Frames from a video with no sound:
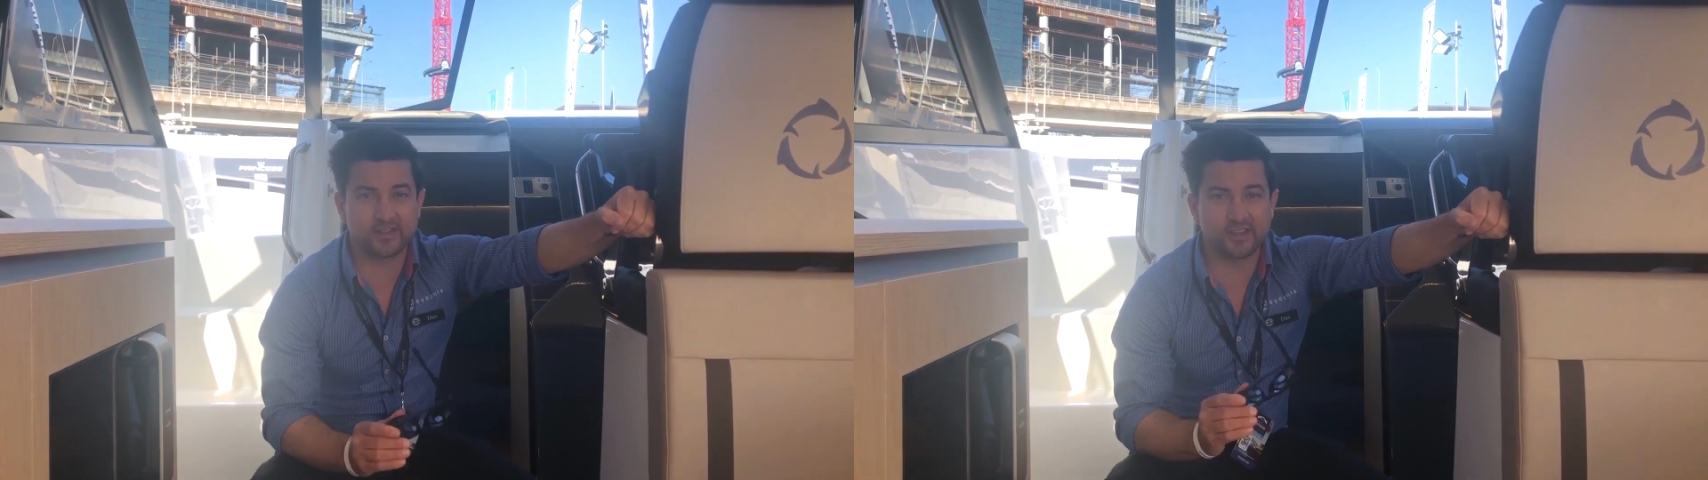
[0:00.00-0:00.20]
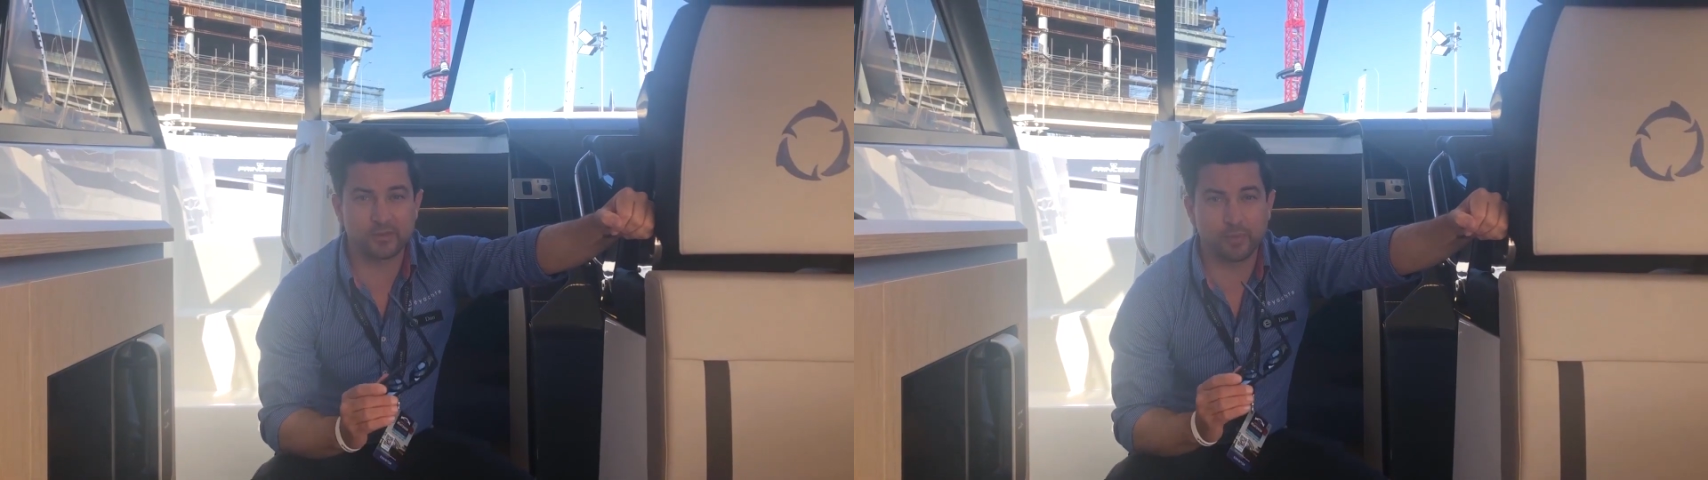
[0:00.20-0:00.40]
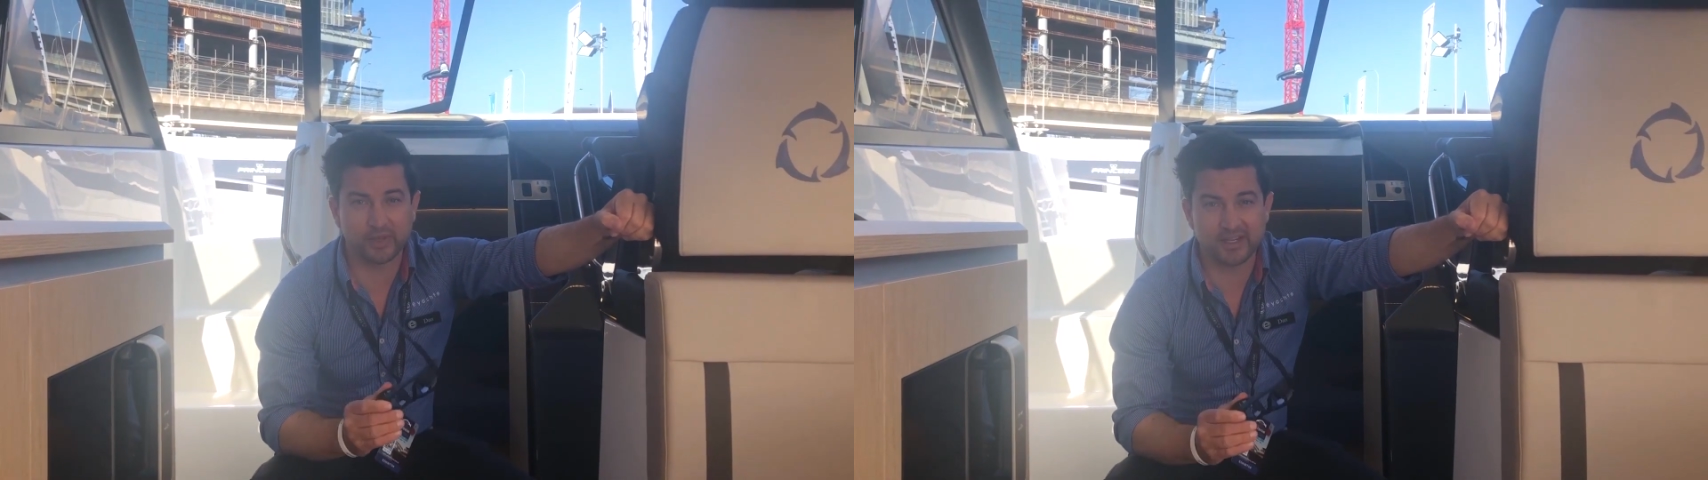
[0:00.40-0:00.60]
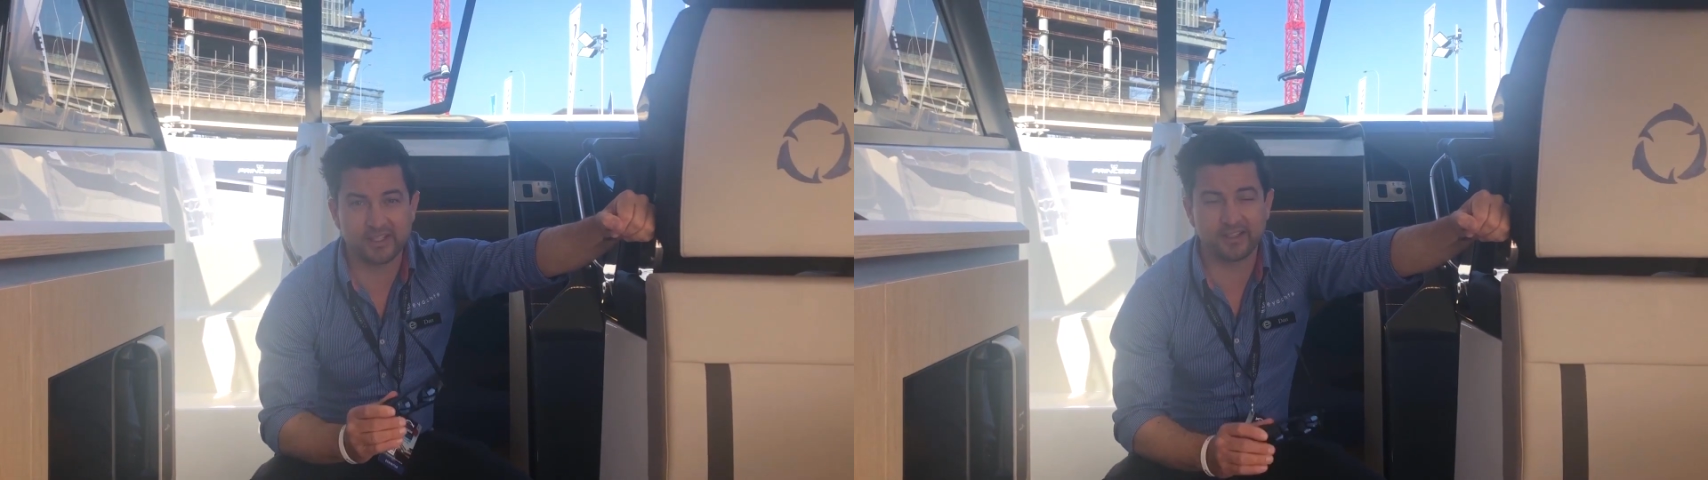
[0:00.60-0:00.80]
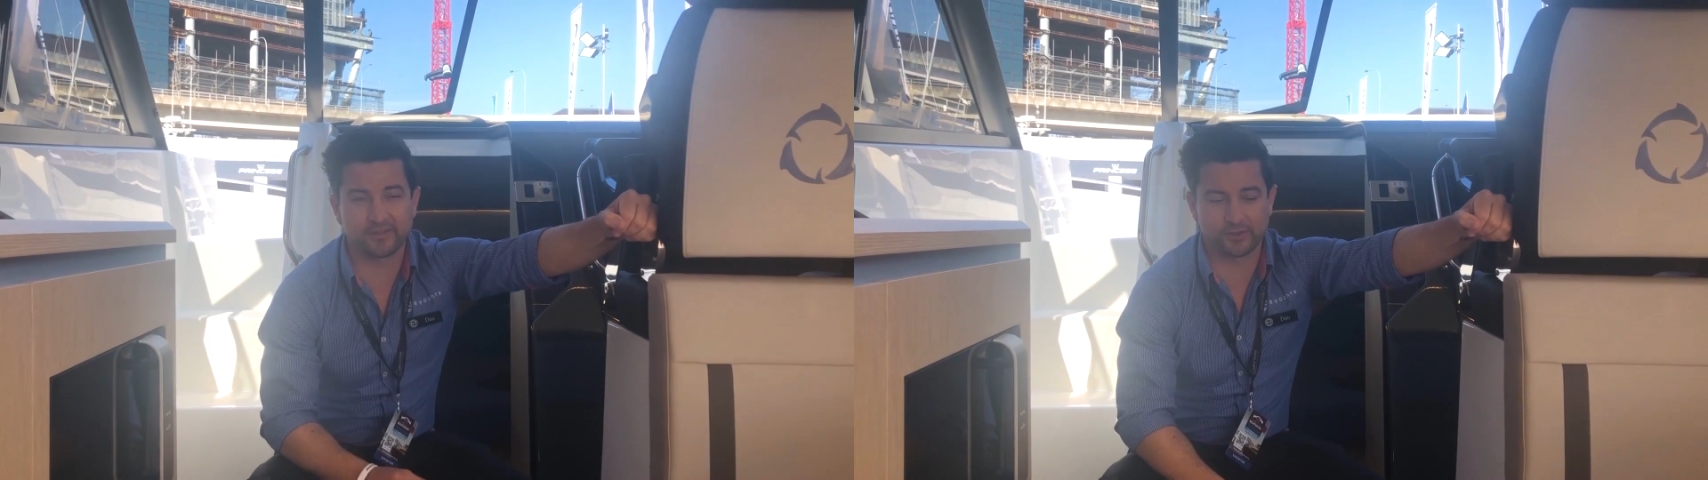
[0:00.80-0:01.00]
there's
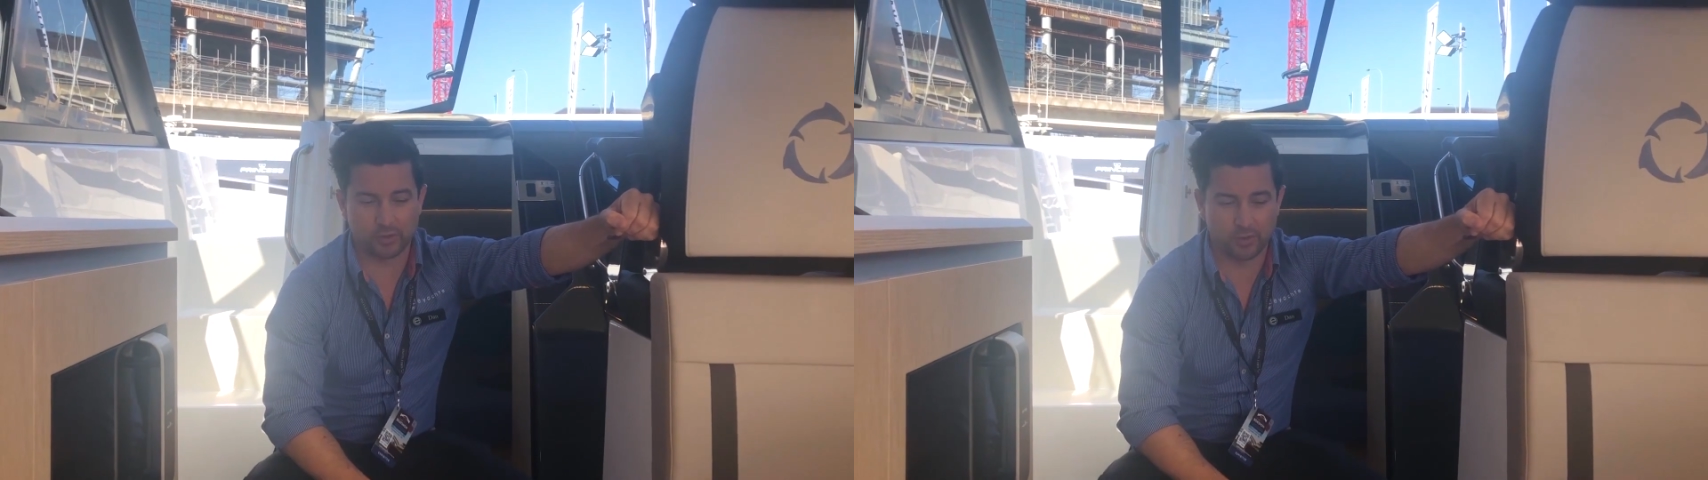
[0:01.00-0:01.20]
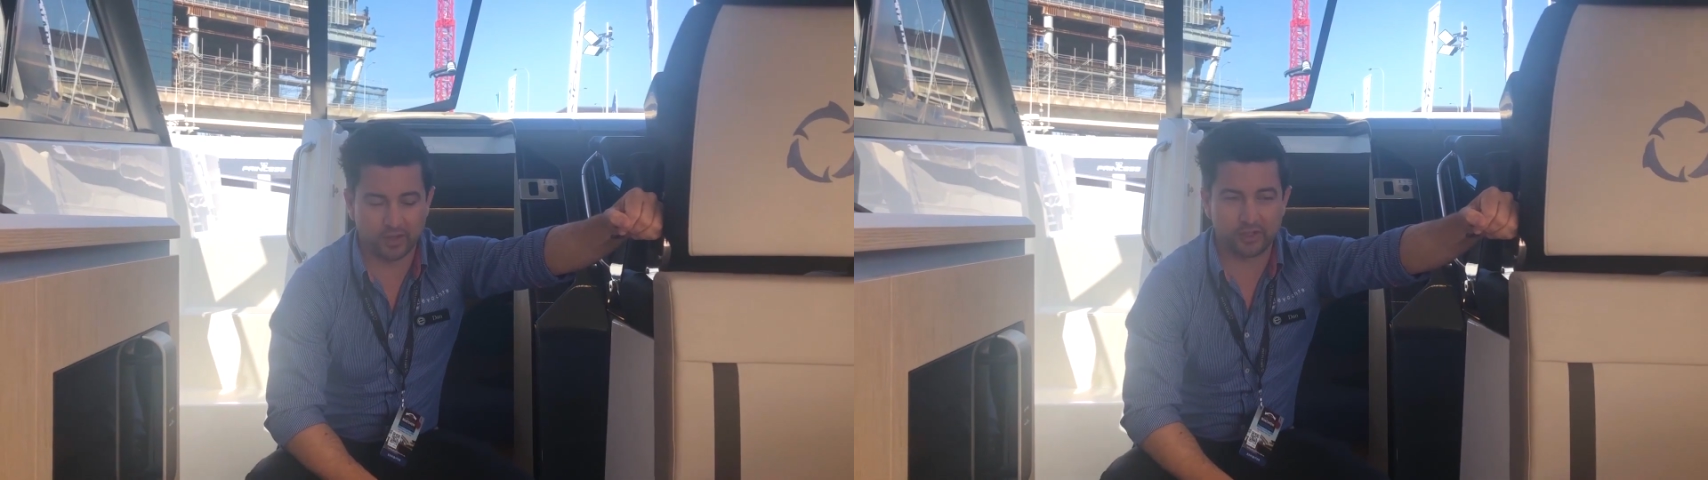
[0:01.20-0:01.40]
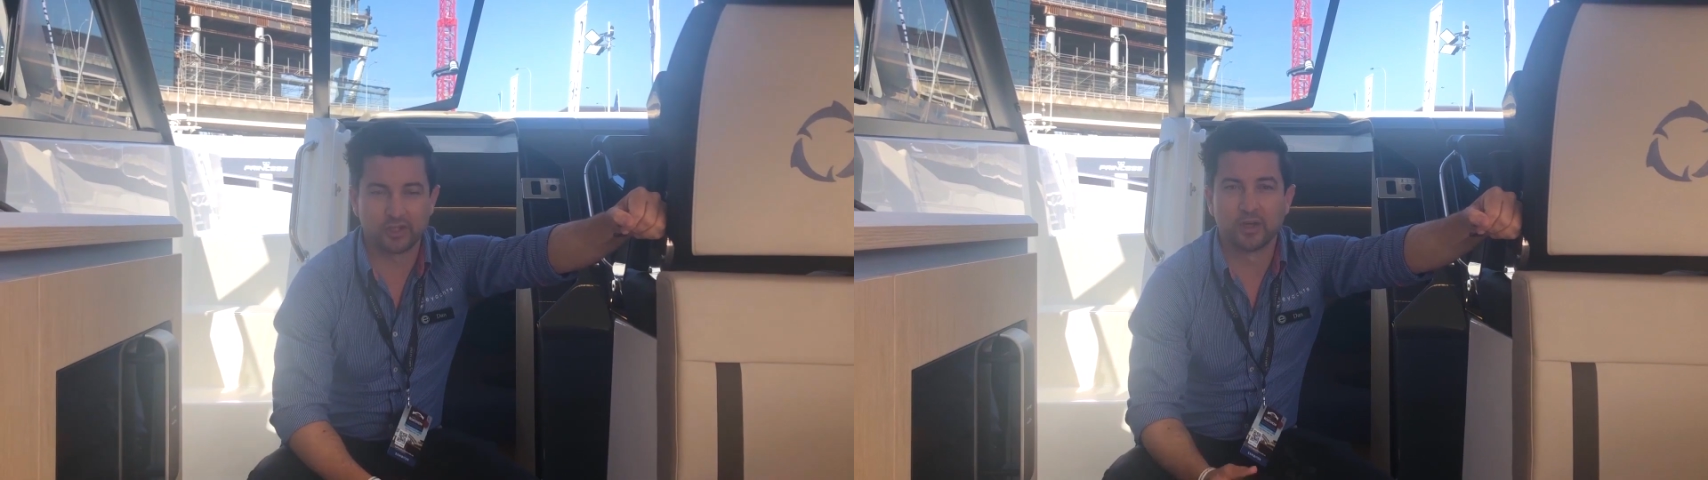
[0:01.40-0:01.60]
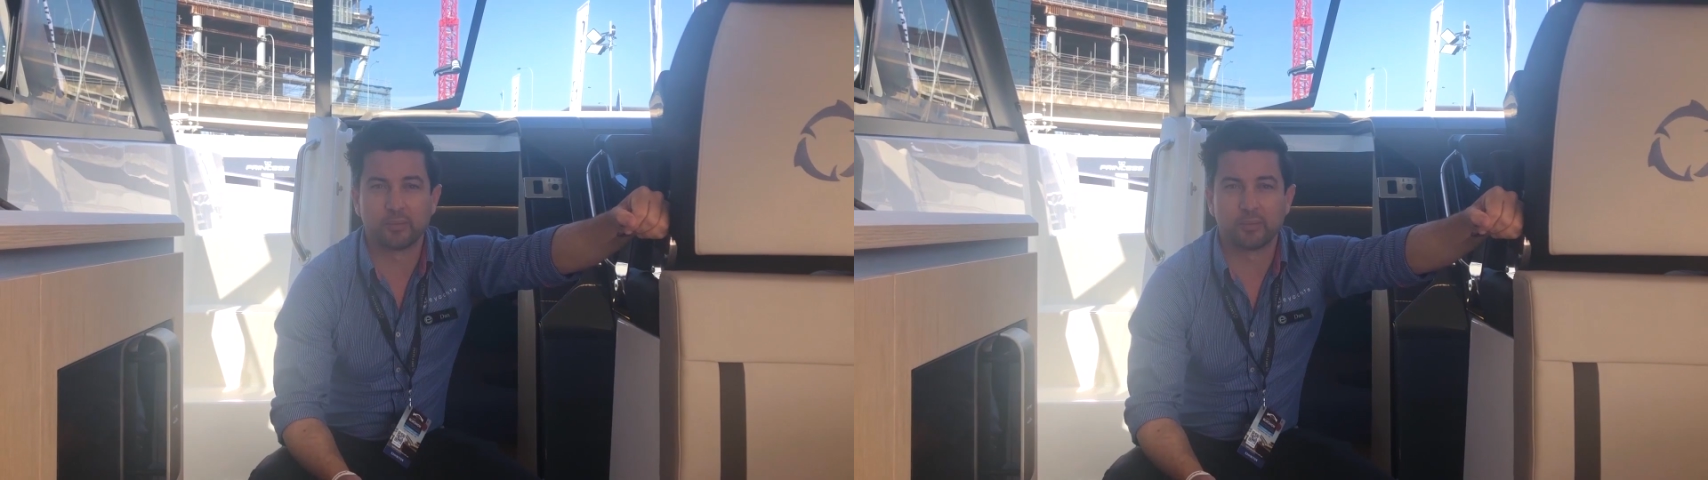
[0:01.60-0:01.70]
plenty of storage.